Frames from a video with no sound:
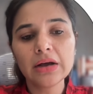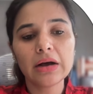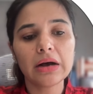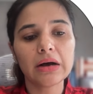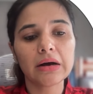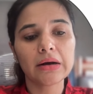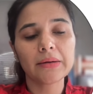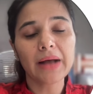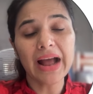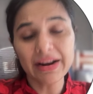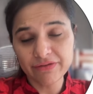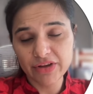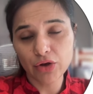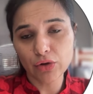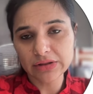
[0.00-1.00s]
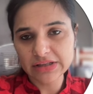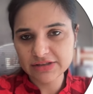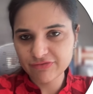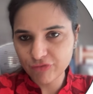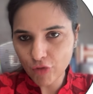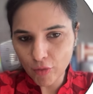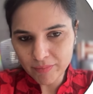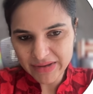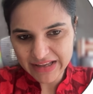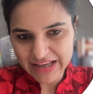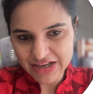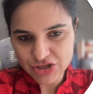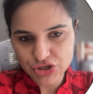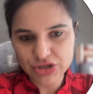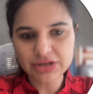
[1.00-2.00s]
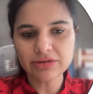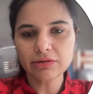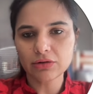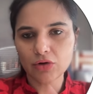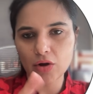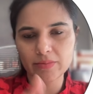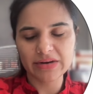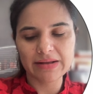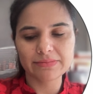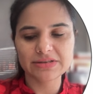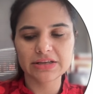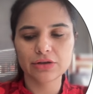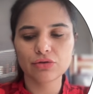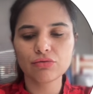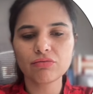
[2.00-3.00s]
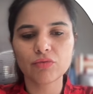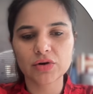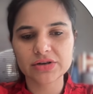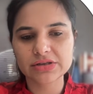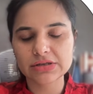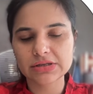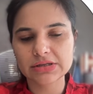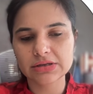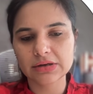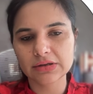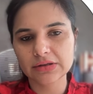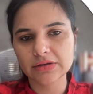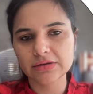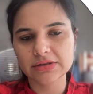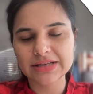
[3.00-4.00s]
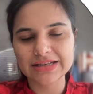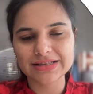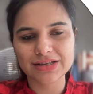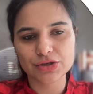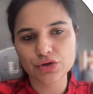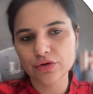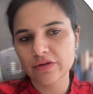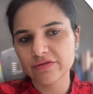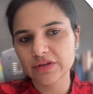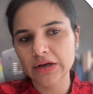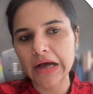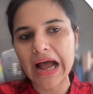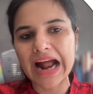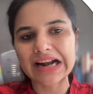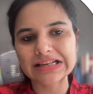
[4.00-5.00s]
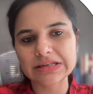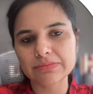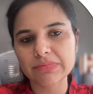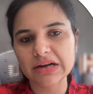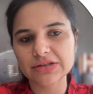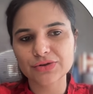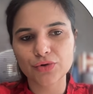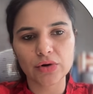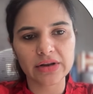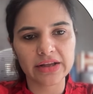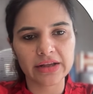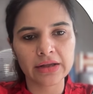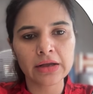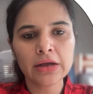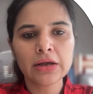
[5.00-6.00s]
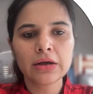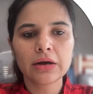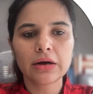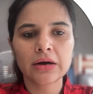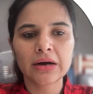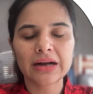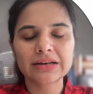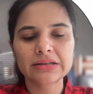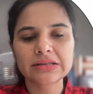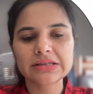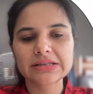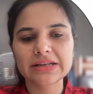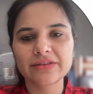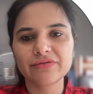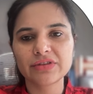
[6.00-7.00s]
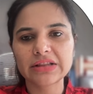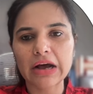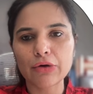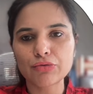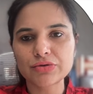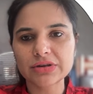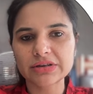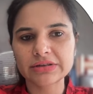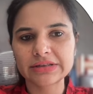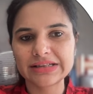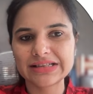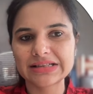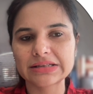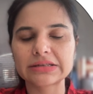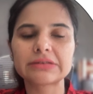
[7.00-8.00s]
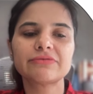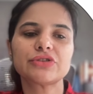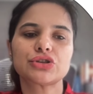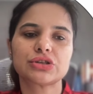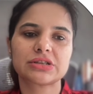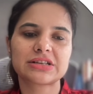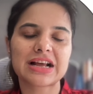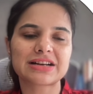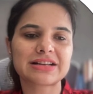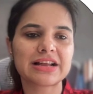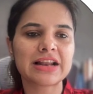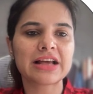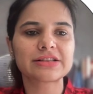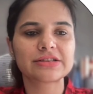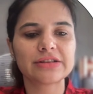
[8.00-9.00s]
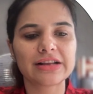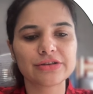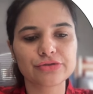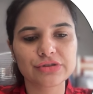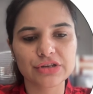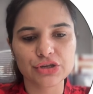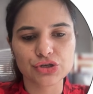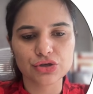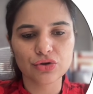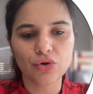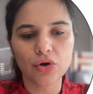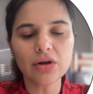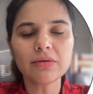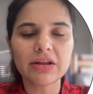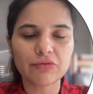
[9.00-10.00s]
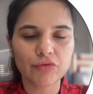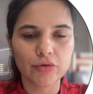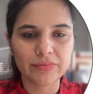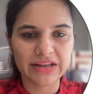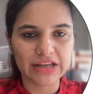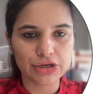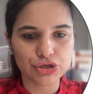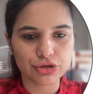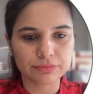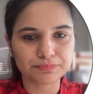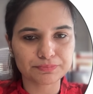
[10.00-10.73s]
And we call this formication, common MCQ. What is the sensation of the ants and bugs crawling under the skin without reason, which is a tactile hallucination called formication.